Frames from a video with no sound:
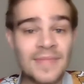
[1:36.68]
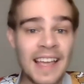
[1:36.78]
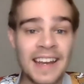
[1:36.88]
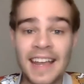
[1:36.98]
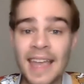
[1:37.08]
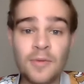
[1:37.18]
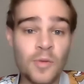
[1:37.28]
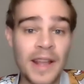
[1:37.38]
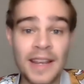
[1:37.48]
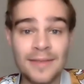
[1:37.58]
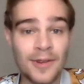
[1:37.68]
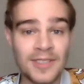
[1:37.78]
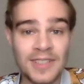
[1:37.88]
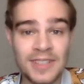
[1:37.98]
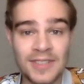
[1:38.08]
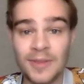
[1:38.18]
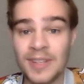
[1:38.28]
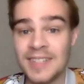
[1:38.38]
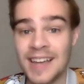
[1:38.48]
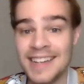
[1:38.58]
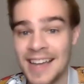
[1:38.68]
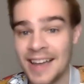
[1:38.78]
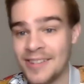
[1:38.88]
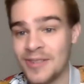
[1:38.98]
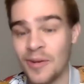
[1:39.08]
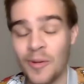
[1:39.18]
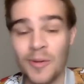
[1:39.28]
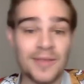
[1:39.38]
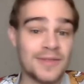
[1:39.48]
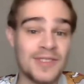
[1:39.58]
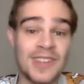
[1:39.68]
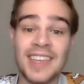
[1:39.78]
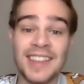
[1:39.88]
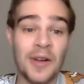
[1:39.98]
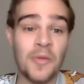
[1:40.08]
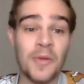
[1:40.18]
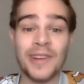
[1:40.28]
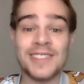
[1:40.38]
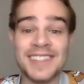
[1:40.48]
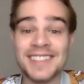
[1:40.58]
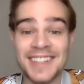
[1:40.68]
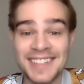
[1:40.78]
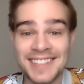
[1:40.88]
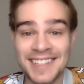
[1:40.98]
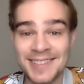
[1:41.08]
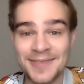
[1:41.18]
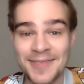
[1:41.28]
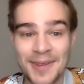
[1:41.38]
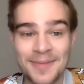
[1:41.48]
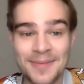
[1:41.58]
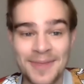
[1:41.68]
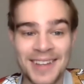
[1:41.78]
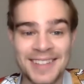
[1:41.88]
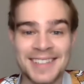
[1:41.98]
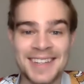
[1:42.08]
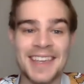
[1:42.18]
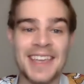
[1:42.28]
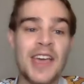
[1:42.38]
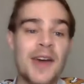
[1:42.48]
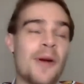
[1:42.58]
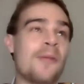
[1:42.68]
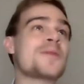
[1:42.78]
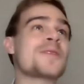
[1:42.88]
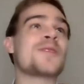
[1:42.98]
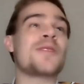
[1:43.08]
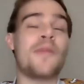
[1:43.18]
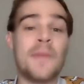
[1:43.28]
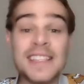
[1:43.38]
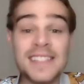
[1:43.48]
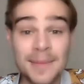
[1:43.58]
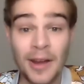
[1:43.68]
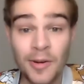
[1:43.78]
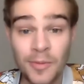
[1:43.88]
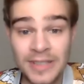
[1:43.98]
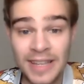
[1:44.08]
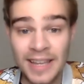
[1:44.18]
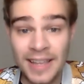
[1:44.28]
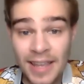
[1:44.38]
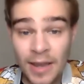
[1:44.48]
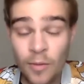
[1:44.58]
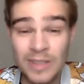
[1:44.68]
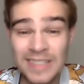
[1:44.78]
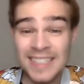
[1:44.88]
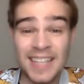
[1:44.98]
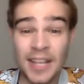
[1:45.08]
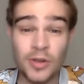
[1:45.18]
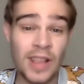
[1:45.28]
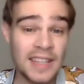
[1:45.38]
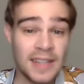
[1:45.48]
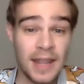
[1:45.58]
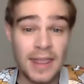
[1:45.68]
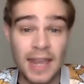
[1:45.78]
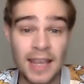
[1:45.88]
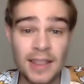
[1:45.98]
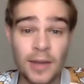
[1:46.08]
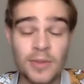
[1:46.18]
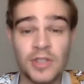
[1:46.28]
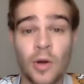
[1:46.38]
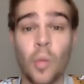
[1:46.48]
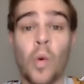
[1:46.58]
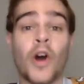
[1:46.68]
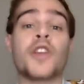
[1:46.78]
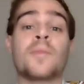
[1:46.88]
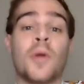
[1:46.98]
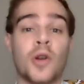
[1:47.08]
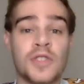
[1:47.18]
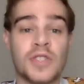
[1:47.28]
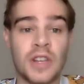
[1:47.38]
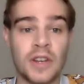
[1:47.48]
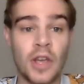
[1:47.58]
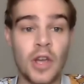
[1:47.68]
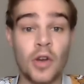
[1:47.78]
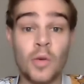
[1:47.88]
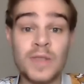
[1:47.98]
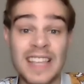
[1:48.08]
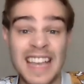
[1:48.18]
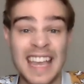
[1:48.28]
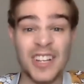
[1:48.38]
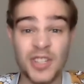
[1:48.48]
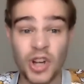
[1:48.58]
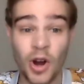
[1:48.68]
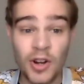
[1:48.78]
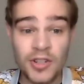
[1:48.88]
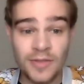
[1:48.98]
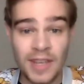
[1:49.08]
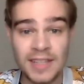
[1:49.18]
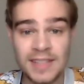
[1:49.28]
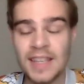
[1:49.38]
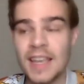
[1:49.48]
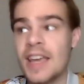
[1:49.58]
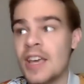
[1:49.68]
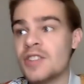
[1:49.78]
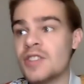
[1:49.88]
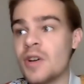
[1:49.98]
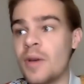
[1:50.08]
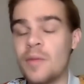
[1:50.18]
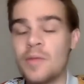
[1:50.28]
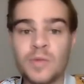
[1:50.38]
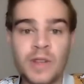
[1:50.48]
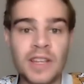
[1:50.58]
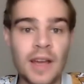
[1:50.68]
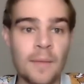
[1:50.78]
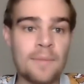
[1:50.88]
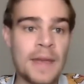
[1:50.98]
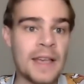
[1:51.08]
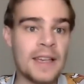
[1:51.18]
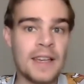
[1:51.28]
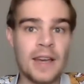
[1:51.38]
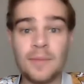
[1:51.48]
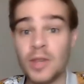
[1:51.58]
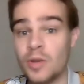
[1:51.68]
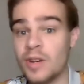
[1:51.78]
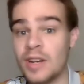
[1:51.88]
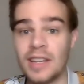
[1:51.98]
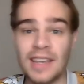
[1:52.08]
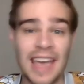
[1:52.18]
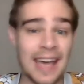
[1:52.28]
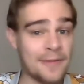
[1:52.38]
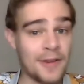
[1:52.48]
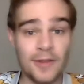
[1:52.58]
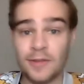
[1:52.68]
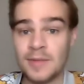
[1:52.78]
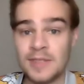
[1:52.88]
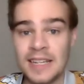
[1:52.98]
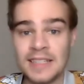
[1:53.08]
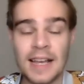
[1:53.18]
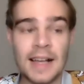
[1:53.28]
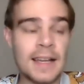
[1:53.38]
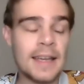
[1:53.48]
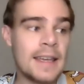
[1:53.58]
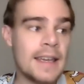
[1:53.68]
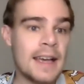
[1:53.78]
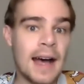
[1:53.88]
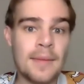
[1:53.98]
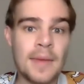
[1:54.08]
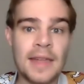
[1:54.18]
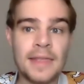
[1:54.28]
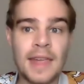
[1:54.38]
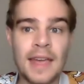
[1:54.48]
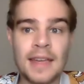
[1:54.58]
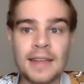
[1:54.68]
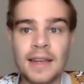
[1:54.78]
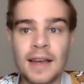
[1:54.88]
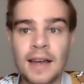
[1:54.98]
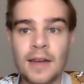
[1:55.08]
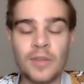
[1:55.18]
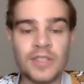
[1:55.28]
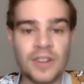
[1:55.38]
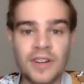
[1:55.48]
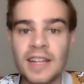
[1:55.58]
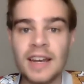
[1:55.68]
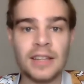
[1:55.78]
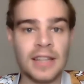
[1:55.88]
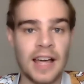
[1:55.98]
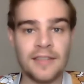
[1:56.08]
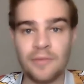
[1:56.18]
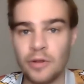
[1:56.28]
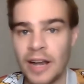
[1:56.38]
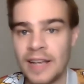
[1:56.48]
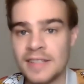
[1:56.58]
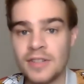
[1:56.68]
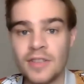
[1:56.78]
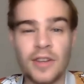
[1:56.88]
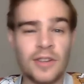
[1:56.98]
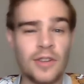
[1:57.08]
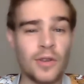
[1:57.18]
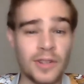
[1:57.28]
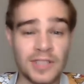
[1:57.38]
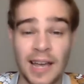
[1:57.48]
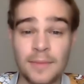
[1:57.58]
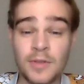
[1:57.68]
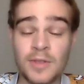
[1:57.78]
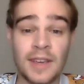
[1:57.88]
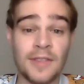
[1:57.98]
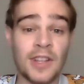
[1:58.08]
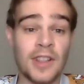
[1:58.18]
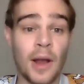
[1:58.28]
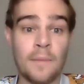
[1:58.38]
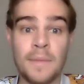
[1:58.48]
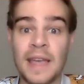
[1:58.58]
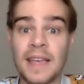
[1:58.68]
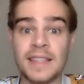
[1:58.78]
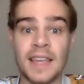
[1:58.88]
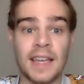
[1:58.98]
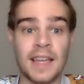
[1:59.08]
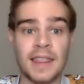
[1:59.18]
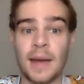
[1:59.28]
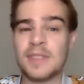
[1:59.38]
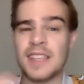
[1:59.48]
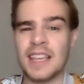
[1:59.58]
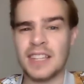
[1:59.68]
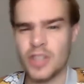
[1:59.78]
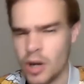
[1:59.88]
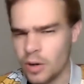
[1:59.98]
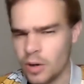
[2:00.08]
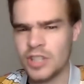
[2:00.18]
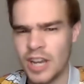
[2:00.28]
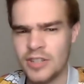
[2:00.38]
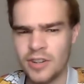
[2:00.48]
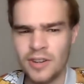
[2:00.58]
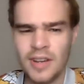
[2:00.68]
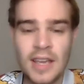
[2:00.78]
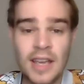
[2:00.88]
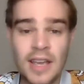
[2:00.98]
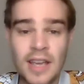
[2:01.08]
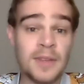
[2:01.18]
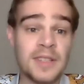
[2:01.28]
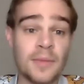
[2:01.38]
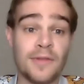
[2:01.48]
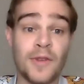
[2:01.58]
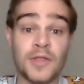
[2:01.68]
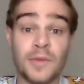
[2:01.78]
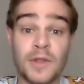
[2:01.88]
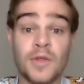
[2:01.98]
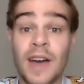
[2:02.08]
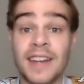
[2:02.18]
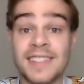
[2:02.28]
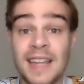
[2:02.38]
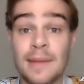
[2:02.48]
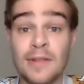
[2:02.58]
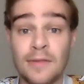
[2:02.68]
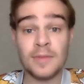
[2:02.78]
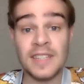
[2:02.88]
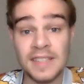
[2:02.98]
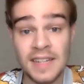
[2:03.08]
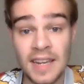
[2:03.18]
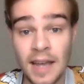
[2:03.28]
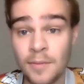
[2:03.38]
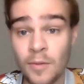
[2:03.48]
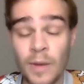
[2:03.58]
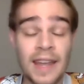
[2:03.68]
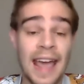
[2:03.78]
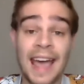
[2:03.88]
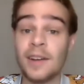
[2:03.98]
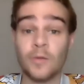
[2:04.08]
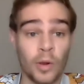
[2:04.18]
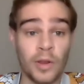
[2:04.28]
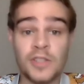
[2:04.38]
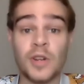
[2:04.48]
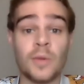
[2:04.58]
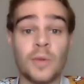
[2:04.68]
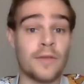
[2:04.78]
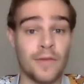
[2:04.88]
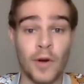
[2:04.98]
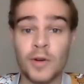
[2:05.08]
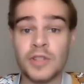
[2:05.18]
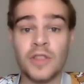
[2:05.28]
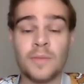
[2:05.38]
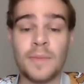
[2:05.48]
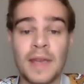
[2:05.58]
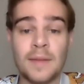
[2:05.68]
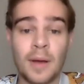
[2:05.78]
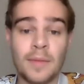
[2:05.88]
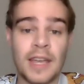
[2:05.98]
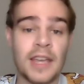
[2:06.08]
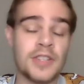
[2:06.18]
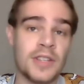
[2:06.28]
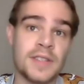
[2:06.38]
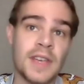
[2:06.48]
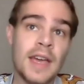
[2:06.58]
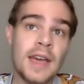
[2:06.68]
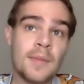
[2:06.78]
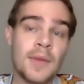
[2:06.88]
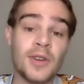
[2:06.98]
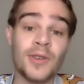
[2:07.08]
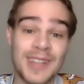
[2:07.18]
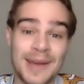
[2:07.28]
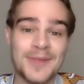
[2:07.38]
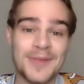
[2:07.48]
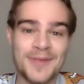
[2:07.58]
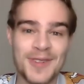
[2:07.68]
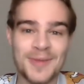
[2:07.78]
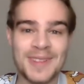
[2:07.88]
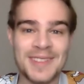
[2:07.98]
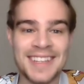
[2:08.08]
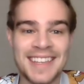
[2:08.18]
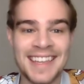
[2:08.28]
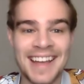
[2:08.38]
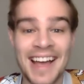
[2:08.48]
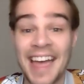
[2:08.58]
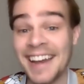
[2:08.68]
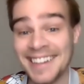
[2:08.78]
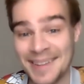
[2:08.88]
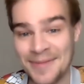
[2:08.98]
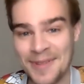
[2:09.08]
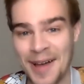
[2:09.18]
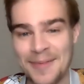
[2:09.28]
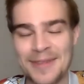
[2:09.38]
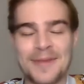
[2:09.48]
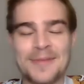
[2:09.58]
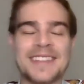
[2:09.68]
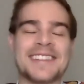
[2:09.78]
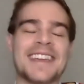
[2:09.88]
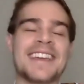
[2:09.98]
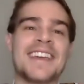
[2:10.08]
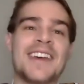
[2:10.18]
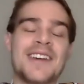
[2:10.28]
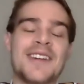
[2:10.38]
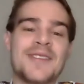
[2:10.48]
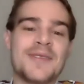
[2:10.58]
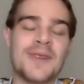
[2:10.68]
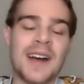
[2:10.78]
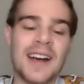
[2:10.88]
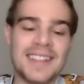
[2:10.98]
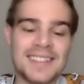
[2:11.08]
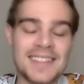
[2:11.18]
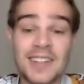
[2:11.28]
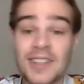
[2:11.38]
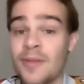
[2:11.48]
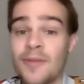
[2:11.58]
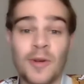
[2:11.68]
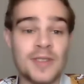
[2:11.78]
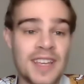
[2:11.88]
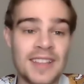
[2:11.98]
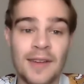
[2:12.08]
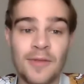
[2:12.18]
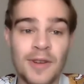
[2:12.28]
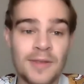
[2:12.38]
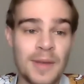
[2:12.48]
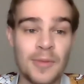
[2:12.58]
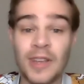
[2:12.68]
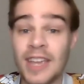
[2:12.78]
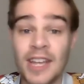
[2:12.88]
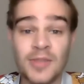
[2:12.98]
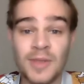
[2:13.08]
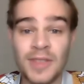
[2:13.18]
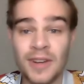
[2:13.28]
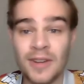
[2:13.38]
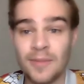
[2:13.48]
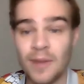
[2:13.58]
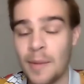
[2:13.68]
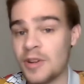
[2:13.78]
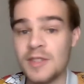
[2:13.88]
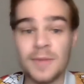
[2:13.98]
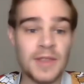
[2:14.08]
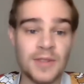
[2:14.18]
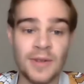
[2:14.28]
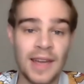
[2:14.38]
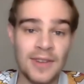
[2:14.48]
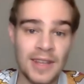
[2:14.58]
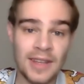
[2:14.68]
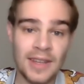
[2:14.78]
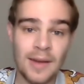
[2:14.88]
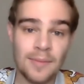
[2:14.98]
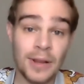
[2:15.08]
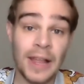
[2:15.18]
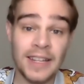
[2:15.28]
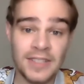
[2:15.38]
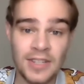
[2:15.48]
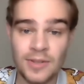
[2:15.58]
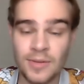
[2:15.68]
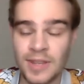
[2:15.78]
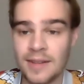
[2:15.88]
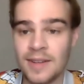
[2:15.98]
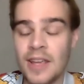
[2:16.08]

And I kept waiting for it to slowly die down or to get like a weird cease and desist from Disney. But what was sort of amazing about it was like it wasn't a centralized thing. There was no one person who was like in charge of this. So it was really a big community effort from TikTok. And then we started to get a lot of press. The New York Times was definitely like our biggest, like that was the tone changer, because they were the first ones who got a statement Disney. We had Rolling Stone and The Verge and other big publications, but the New York Times were the first ones to get any type of comment from Disney, who said, you know, of course they love when people engage with their properties, but they don't have any plans to do with it.